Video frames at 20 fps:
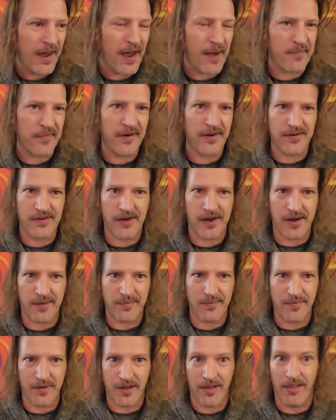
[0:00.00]
I'm going to
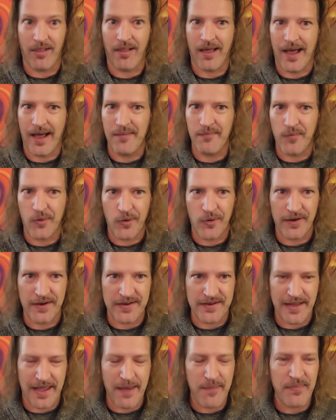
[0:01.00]
talk a lot more
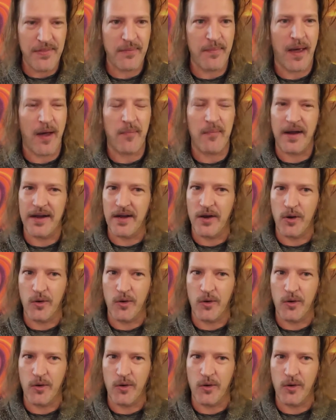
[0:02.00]
in depth about my